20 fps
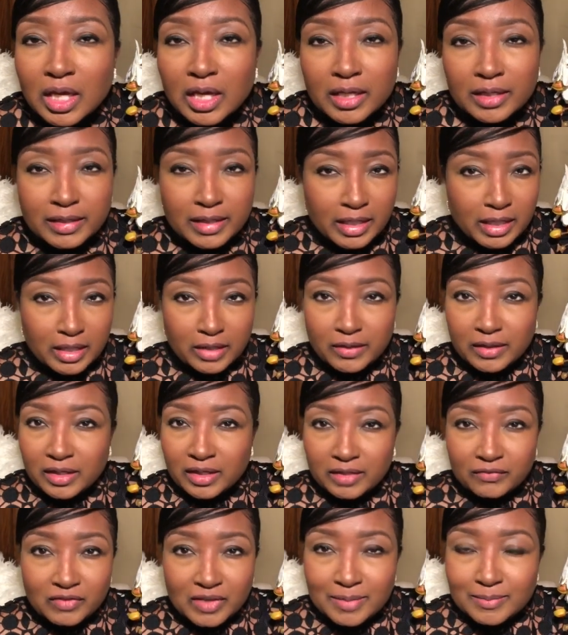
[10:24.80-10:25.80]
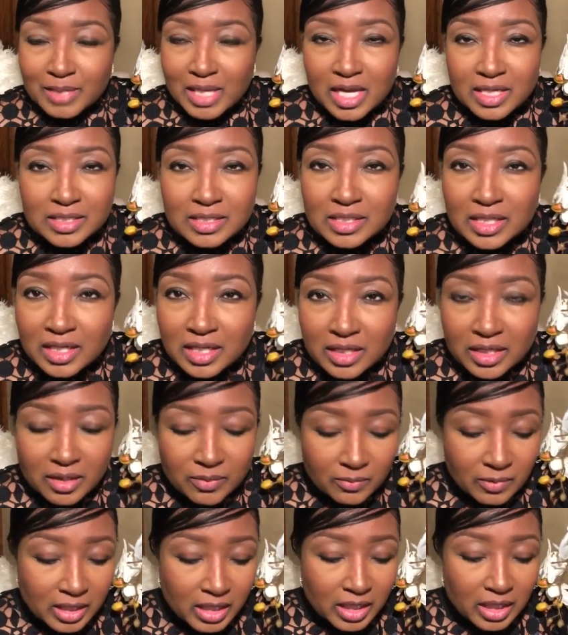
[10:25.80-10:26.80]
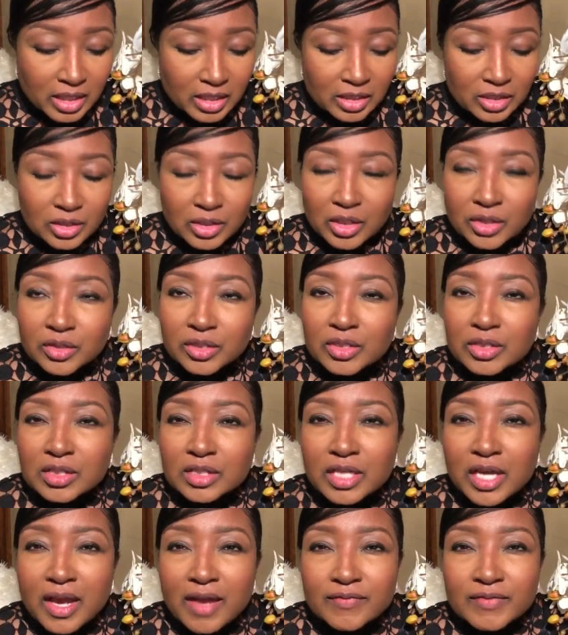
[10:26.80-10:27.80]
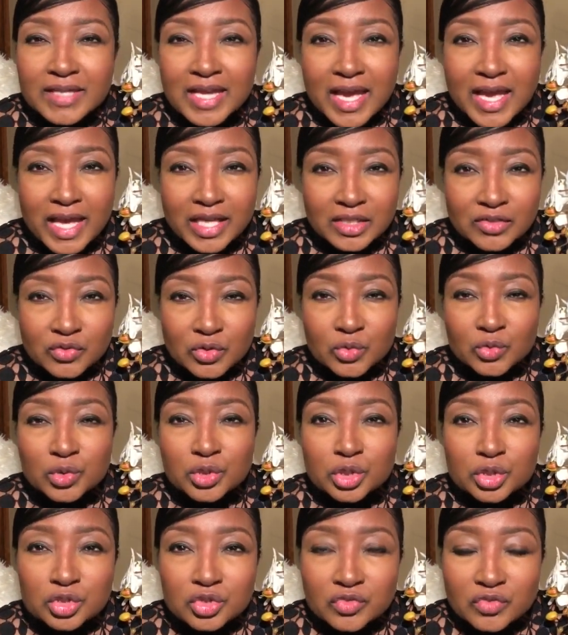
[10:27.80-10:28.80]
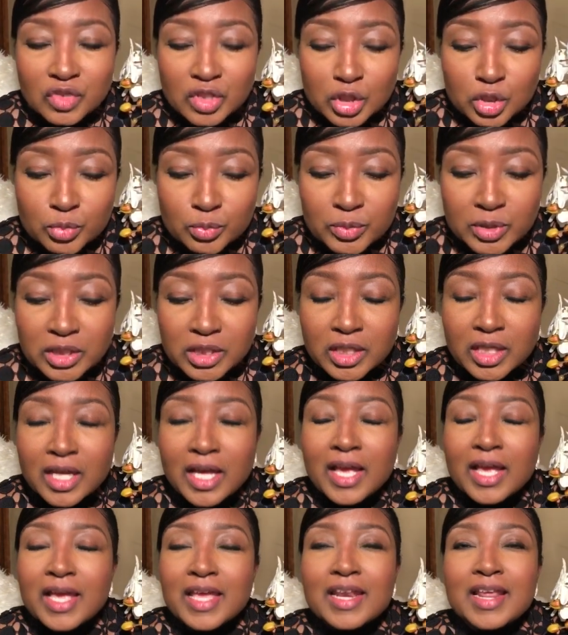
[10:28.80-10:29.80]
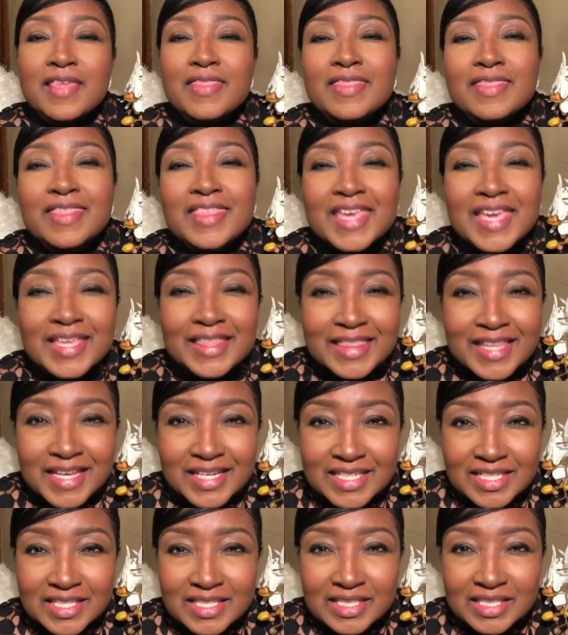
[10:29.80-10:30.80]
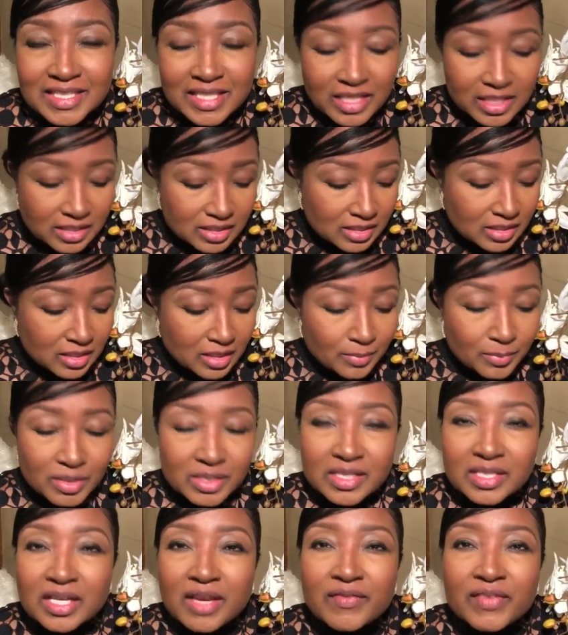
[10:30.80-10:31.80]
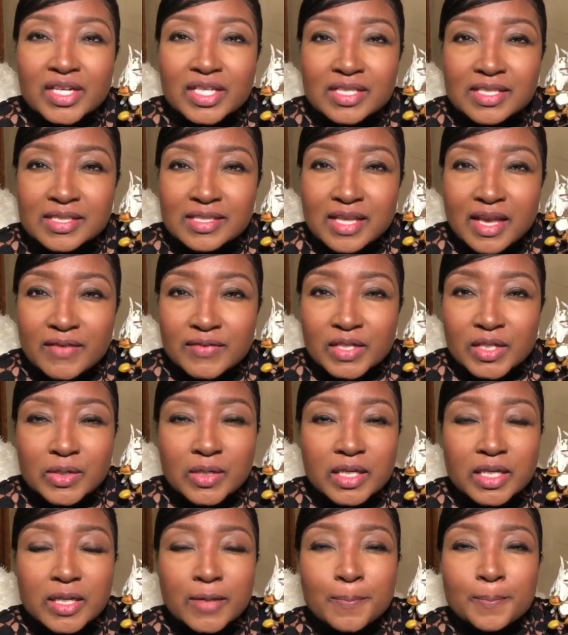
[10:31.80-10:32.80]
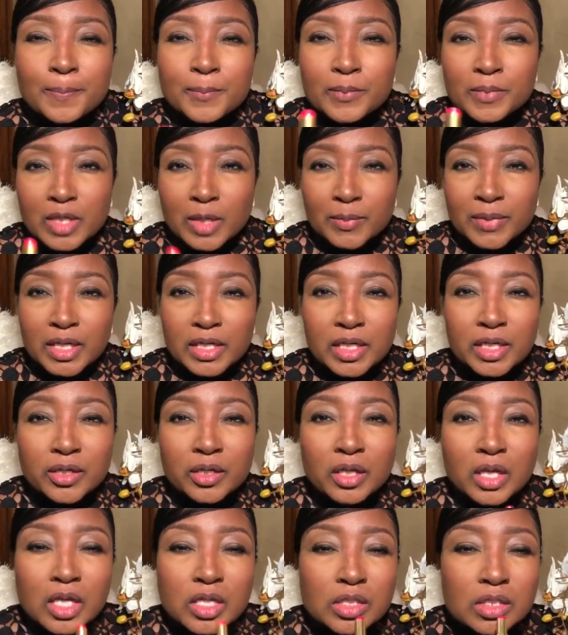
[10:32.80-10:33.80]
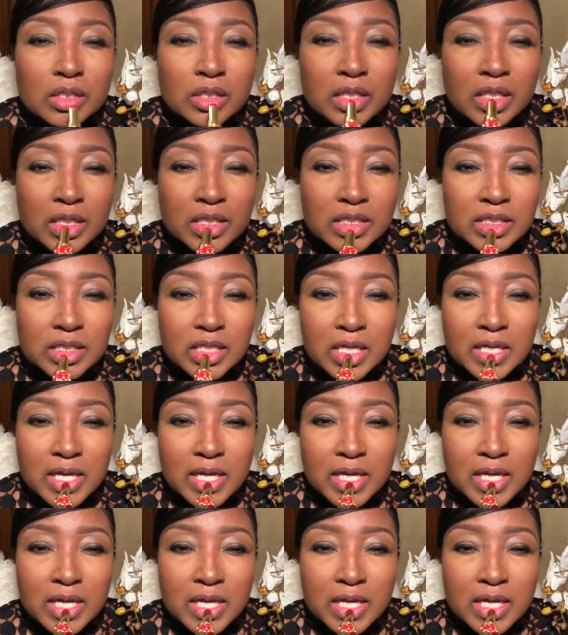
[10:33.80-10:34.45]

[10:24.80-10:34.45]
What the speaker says: Now, if I'm not saying that right, you know, you just have to ask for Rouge Volute. And I think that says number 77 on it, but here goes. Let's see.